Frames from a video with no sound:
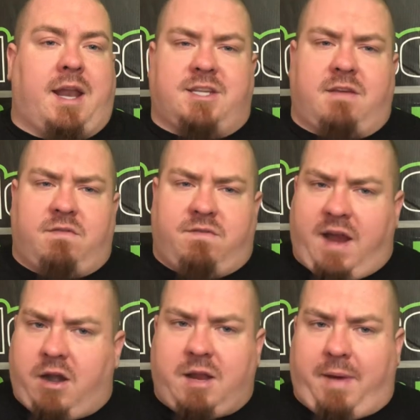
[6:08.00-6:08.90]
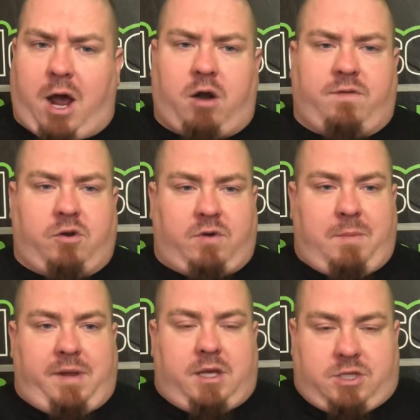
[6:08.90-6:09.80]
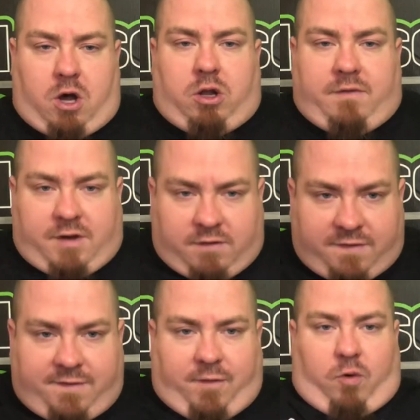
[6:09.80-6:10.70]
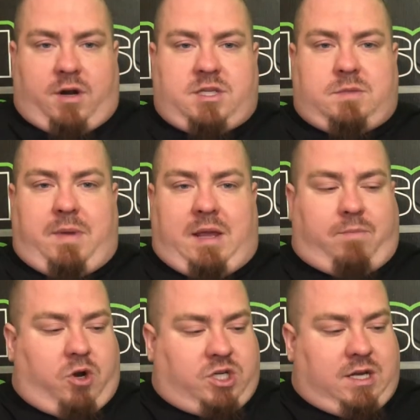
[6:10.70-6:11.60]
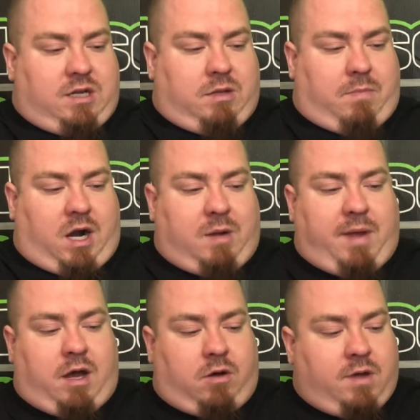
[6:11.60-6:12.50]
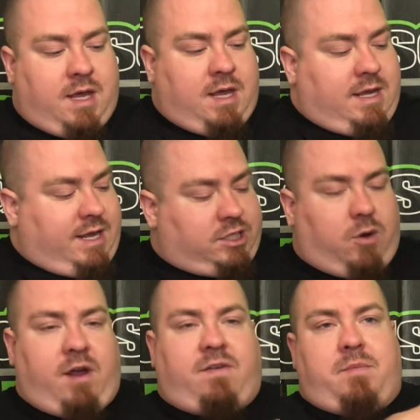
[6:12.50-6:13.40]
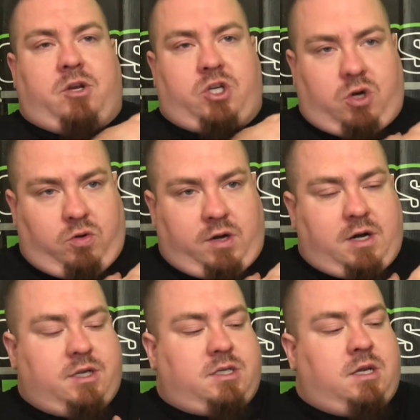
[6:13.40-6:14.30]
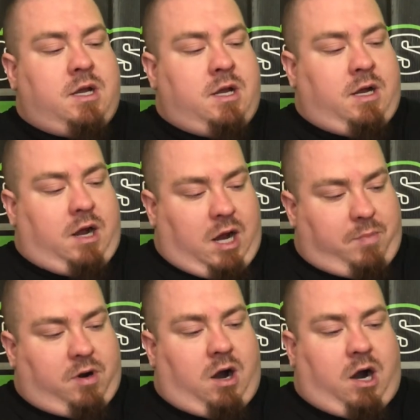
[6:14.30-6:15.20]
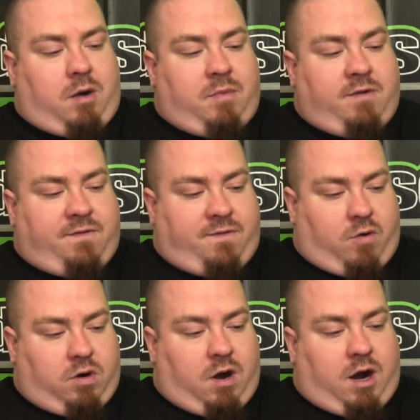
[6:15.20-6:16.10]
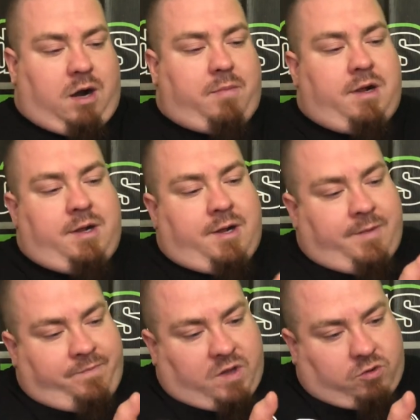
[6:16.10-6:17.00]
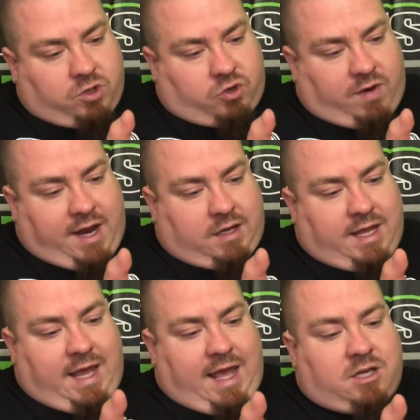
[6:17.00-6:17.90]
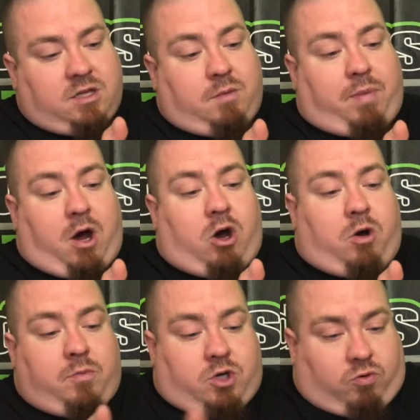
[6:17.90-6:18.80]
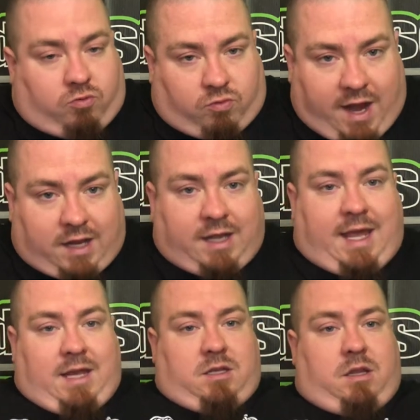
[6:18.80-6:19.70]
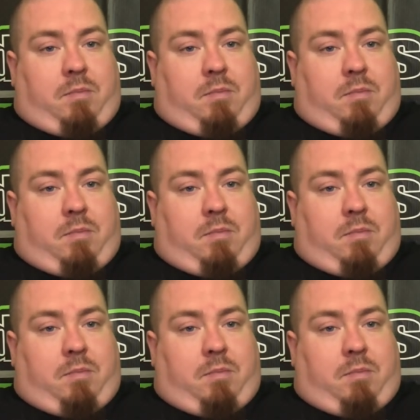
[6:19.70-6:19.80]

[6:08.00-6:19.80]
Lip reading: And it's a very powerful grip because all of your force being pushed into the barbell is going from your shoulders, upper arm, forearm, directly into the palm, directly into the